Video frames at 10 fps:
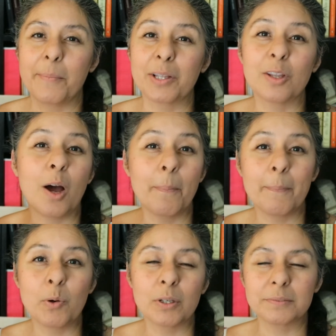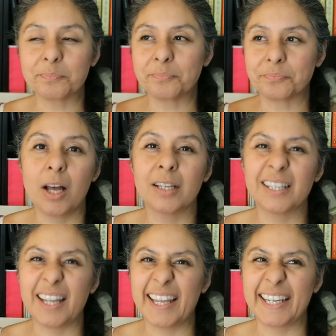a lot more
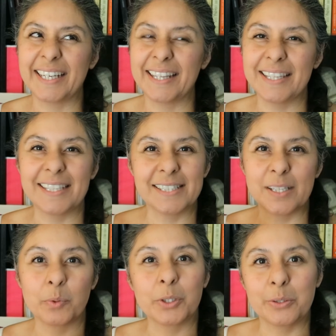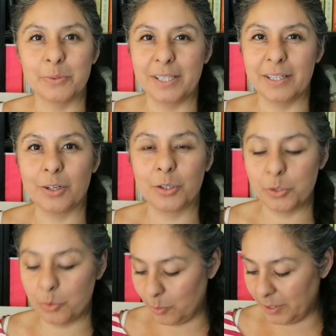online things that we're using in our
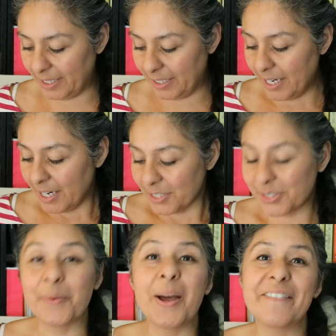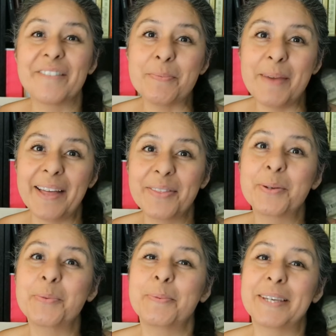schooling. So for math,
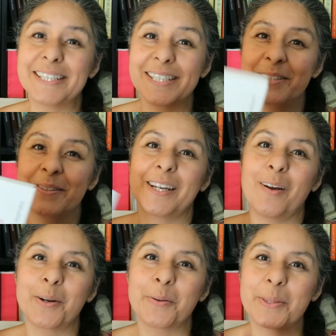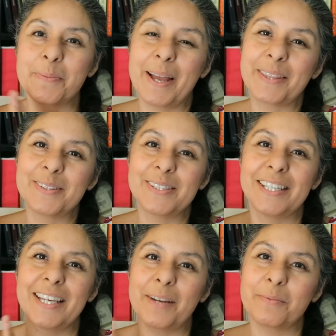we will be continuing on with
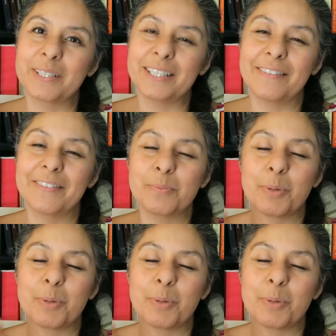Matthew-C. I really love